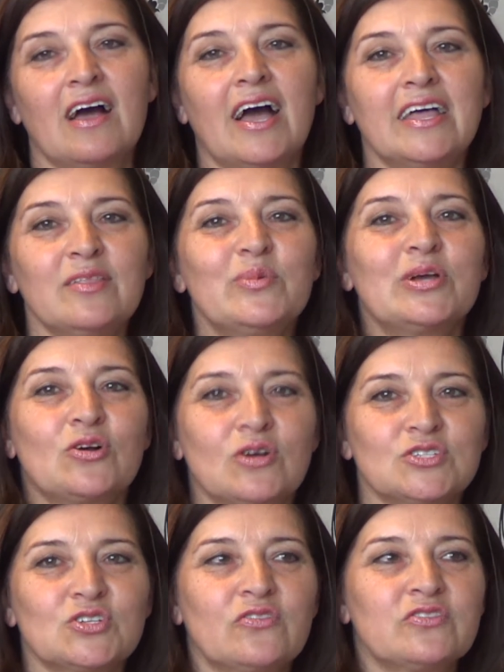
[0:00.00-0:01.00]
and
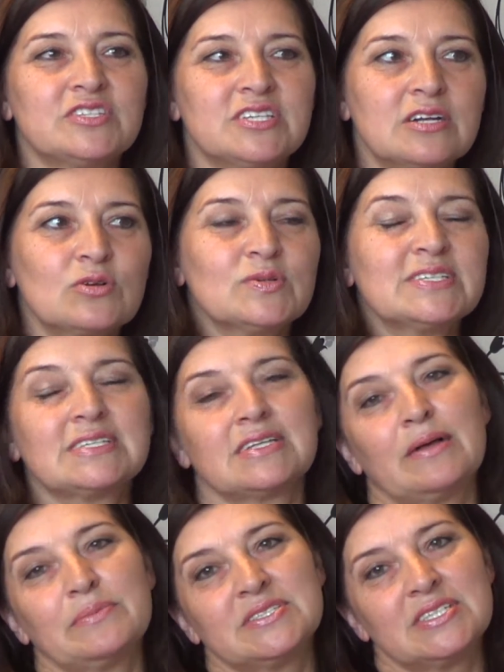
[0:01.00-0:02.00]
because of
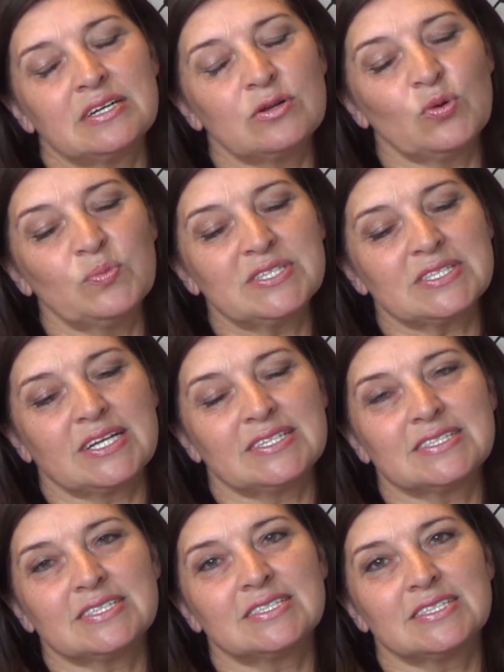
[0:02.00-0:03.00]

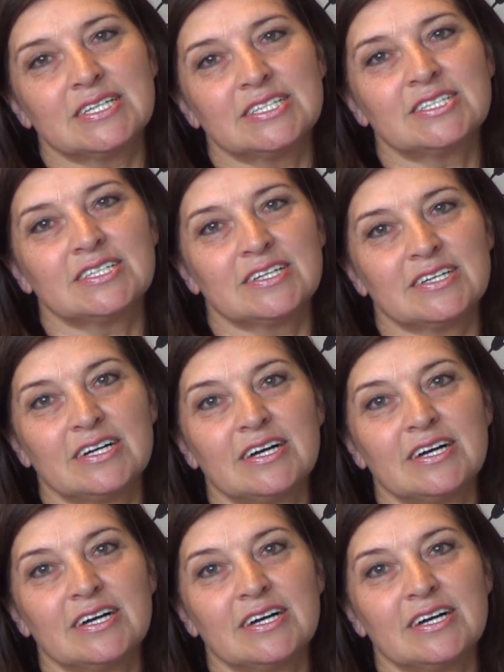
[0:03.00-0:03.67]
circumstances that